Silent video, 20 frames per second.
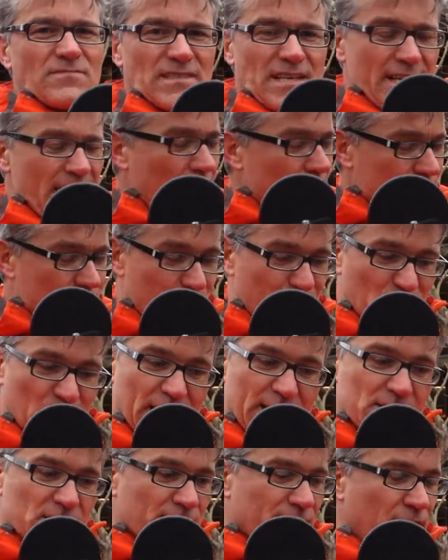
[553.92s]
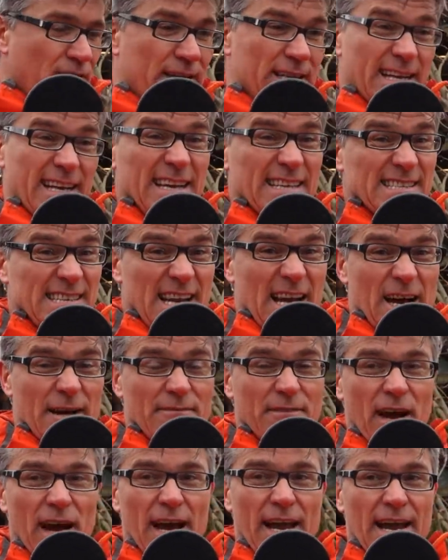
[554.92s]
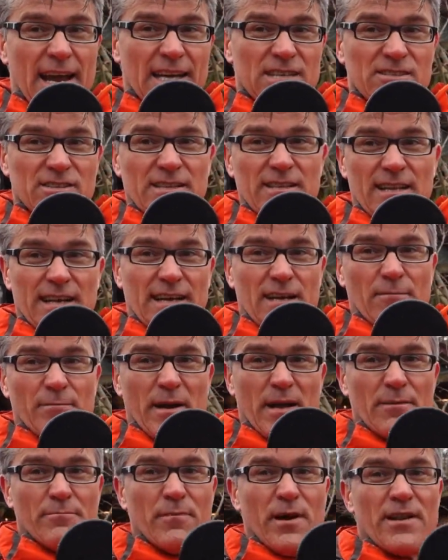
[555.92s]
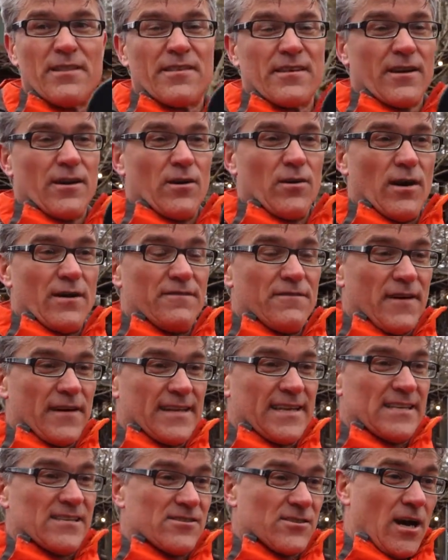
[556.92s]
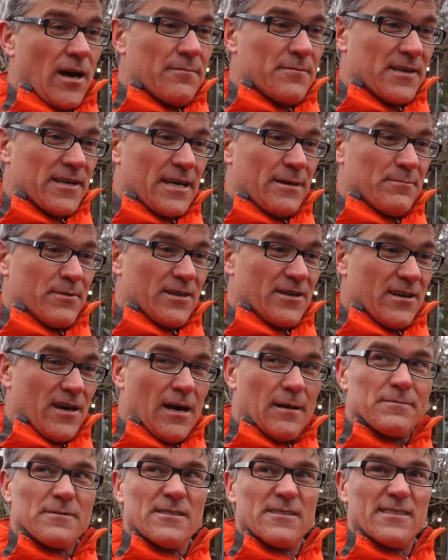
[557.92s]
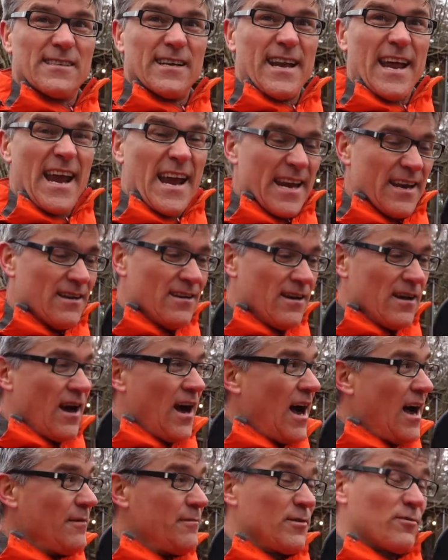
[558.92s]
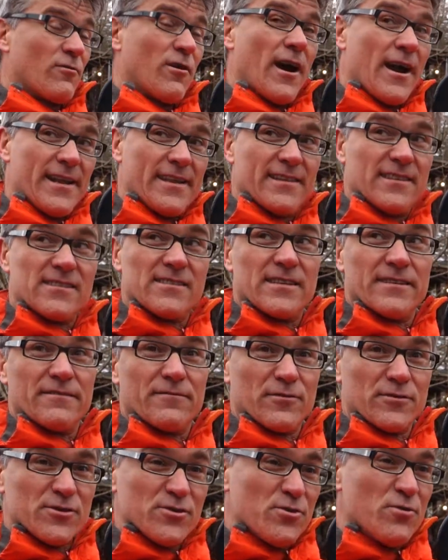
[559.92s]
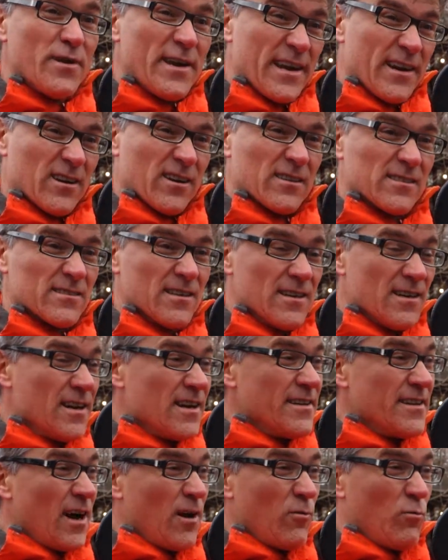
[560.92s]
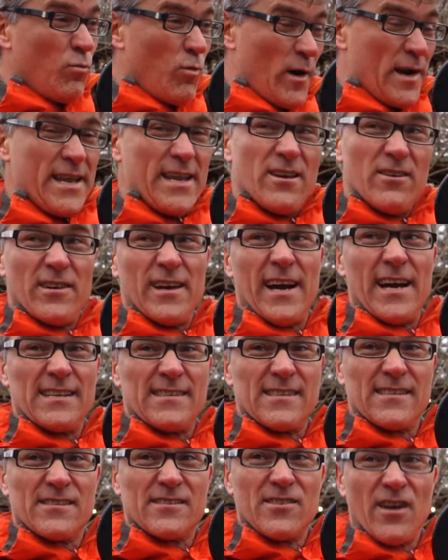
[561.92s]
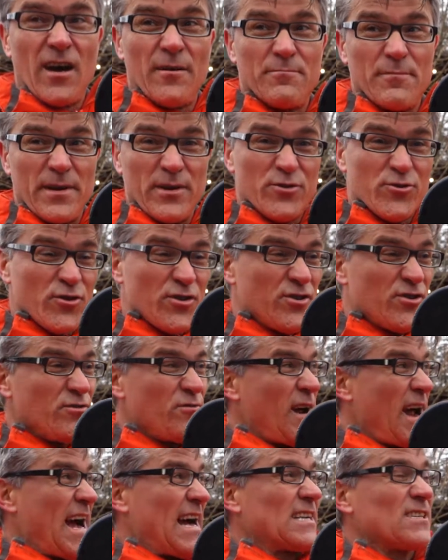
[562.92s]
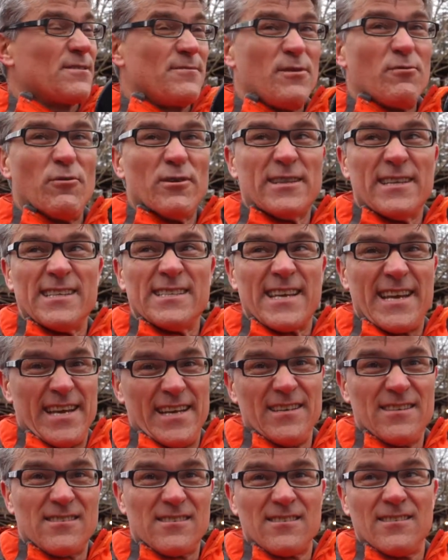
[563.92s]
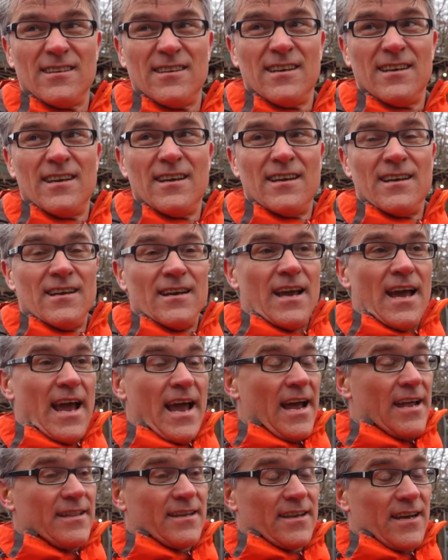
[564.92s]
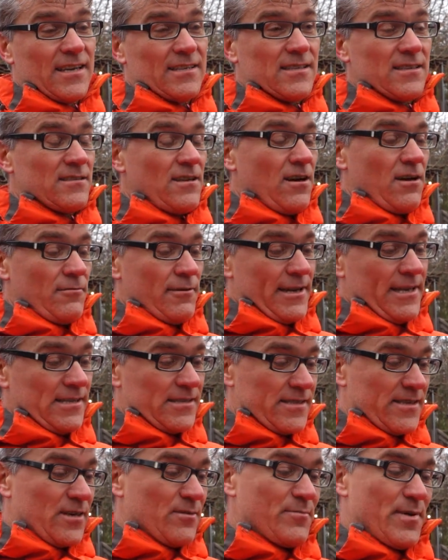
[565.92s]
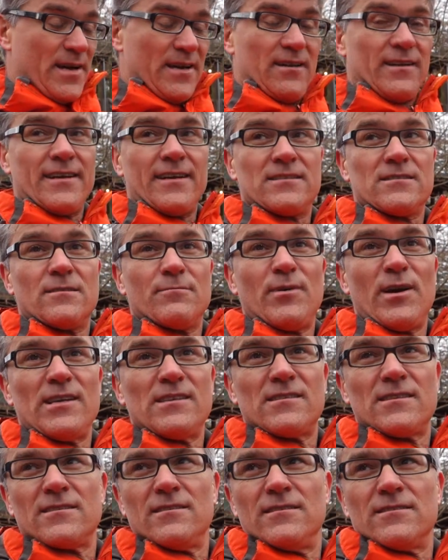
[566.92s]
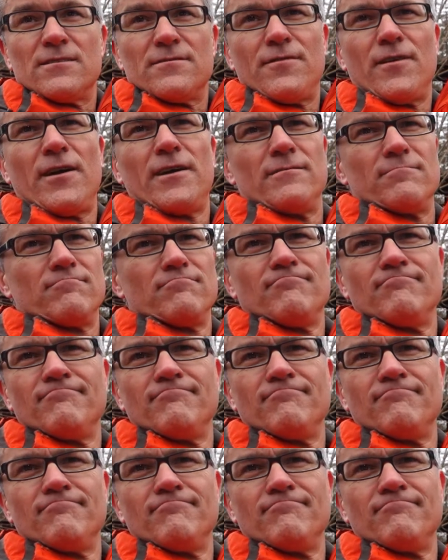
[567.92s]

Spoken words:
Yeah, the police are fine. Like I say, I actually, like about a month ago, I finally stopped a couple of cops and said, hey, I've been riding this thing for 2 years. Not one of you guys has stopped me. Shouldn't you ask me what this is? And the guy said, no, we can see you're pedaling. It's a bicycle. It's fine.